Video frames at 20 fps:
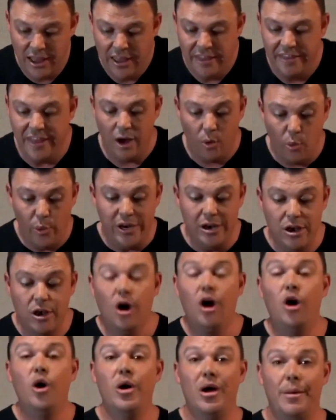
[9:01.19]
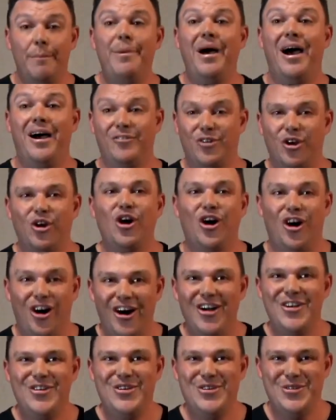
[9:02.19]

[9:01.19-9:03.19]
that we know about God,